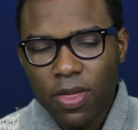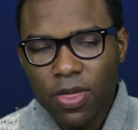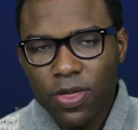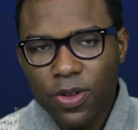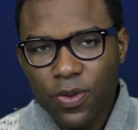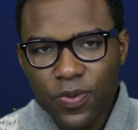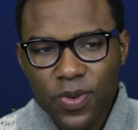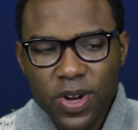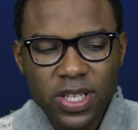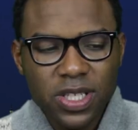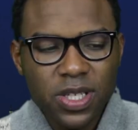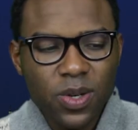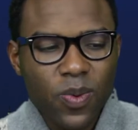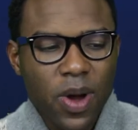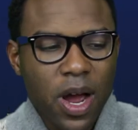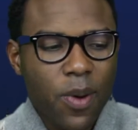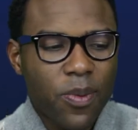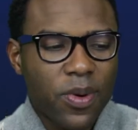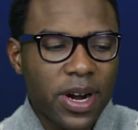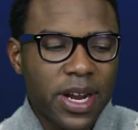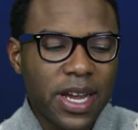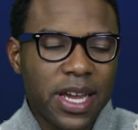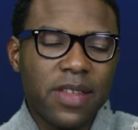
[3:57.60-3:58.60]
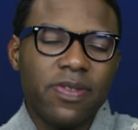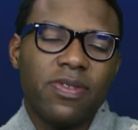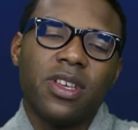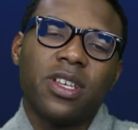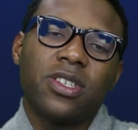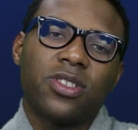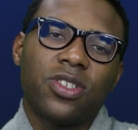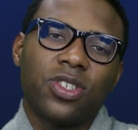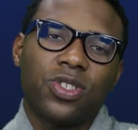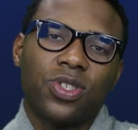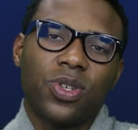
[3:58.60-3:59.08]
the reason why we're in
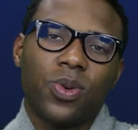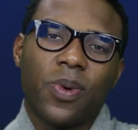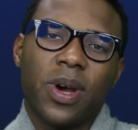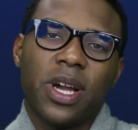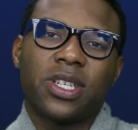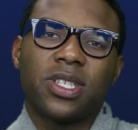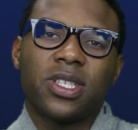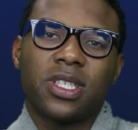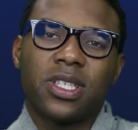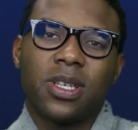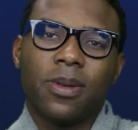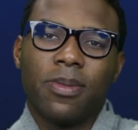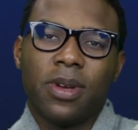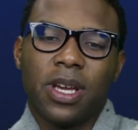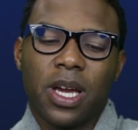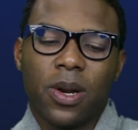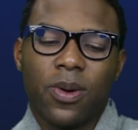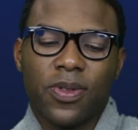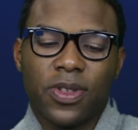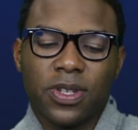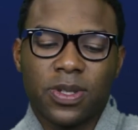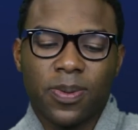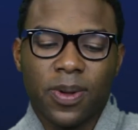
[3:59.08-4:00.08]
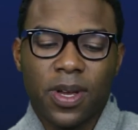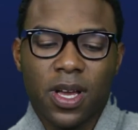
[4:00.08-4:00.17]
these situations to begin with is